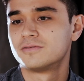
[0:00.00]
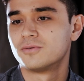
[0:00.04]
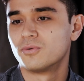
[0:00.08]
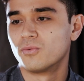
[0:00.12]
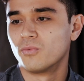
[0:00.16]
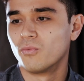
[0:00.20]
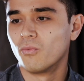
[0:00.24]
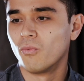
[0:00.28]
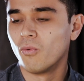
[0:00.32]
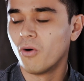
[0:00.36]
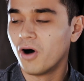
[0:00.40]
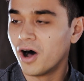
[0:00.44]

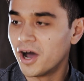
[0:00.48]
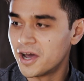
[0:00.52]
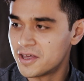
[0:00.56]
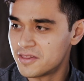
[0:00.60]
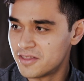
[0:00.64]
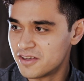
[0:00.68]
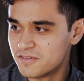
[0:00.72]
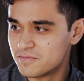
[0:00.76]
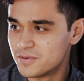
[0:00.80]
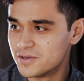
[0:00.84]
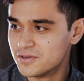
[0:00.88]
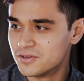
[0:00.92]
why
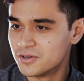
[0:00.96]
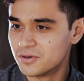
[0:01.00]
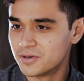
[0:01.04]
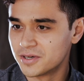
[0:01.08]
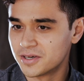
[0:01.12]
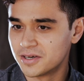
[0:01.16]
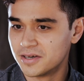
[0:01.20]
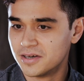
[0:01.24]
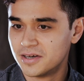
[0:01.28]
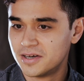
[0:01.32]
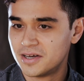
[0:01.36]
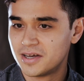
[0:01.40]
they've been doing
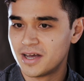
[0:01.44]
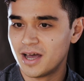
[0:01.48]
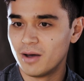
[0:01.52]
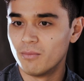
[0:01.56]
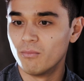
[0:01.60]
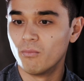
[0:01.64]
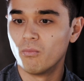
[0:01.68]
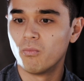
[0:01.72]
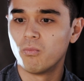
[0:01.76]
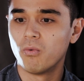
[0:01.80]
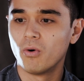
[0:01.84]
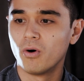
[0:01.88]
it
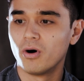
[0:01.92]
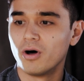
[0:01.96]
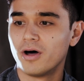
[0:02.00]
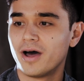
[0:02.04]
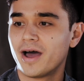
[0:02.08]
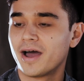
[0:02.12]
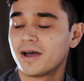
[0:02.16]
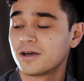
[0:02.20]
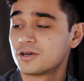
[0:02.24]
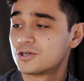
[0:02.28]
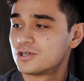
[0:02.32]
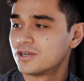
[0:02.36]
and what
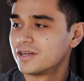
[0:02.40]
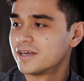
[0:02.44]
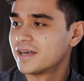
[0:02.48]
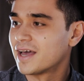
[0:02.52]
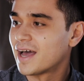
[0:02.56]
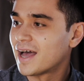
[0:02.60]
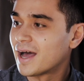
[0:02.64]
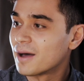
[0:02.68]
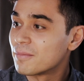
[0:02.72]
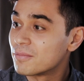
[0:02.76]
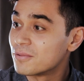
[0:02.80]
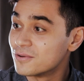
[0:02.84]
actually
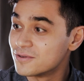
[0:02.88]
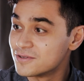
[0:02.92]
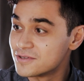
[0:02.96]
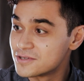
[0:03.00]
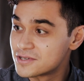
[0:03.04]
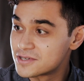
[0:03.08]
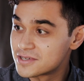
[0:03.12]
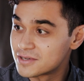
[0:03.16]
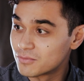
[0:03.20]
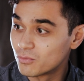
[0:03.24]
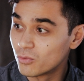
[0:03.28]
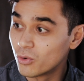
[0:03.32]

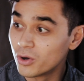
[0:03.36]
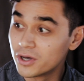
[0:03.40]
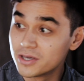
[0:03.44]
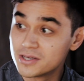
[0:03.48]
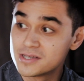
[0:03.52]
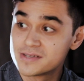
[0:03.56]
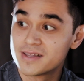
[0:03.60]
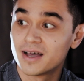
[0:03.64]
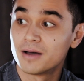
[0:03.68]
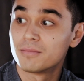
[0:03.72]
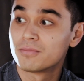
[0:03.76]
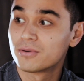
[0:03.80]
happens. What is
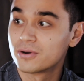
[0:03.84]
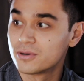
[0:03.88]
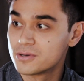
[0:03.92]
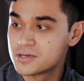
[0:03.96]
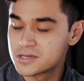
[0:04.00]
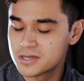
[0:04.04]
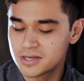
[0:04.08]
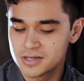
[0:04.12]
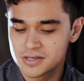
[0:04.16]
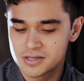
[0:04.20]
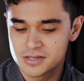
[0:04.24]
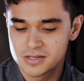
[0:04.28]
that
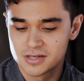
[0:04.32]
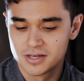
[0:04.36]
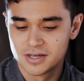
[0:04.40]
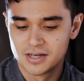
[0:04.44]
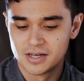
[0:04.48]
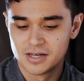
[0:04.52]
process?